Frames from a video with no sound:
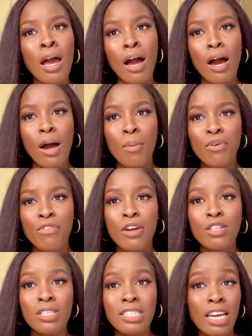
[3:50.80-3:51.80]
refer
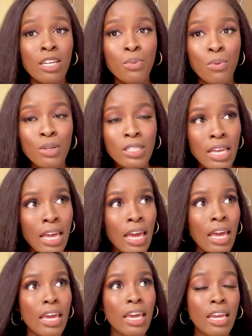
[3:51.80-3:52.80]
to textbooks
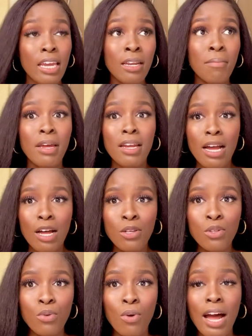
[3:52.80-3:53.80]
in medical
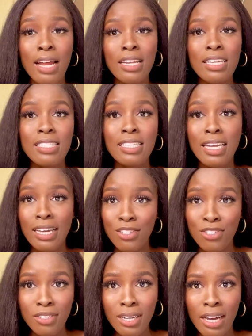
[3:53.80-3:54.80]
school, at least in
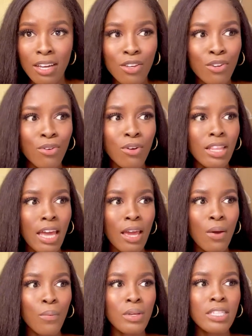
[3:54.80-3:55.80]
Nigeria. You know,
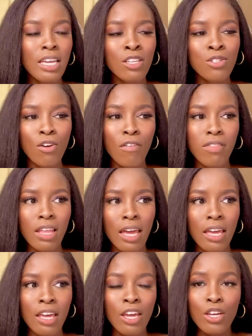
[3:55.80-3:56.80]
like, we say stuff
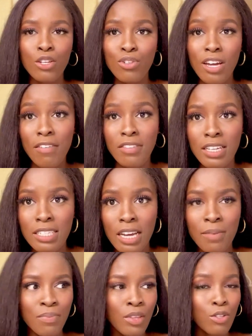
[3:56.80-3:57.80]
like, do you have
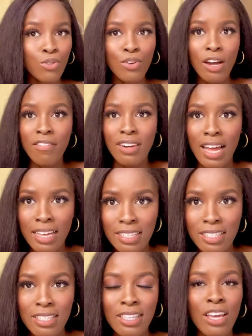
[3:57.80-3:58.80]
Netta, do you have
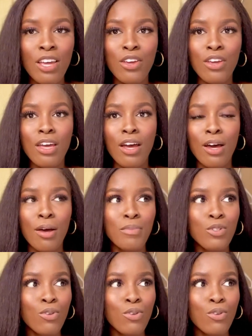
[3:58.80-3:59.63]
Last, do you